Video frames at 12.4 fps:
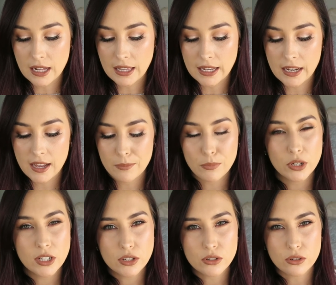eyeliner. I'm
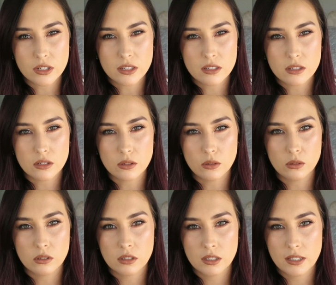pretty sure it's
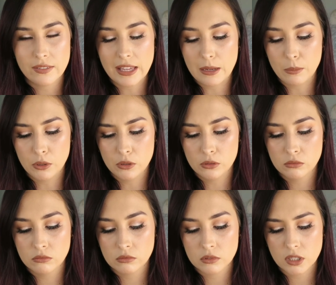still available.
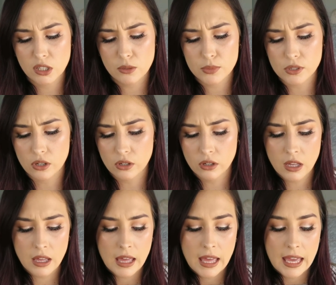I hope so.
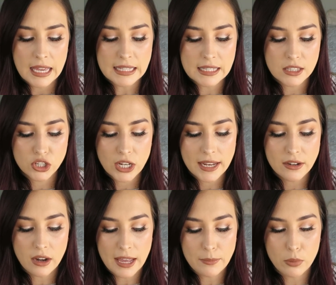It's in the shade
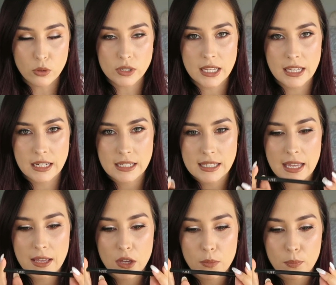Night Porter. It is
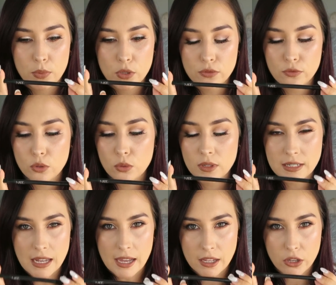a beautiful
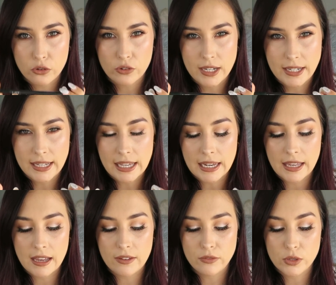dark green
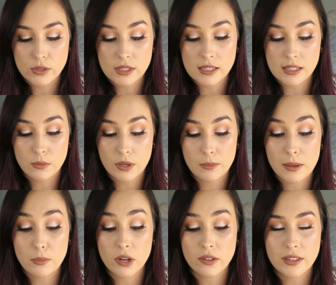colour. I've used this in one of
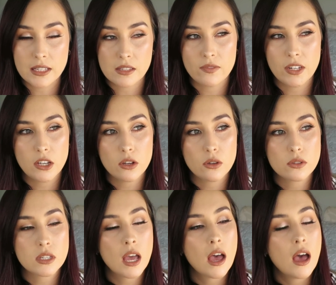my previous
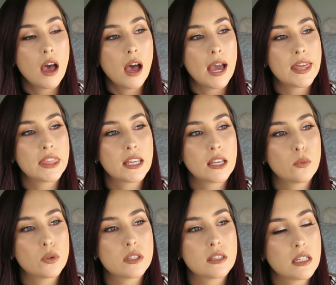videos. I think
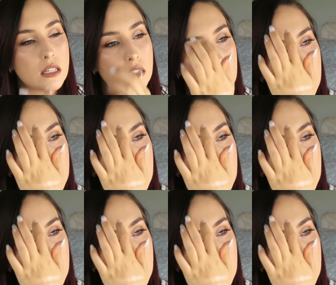it was the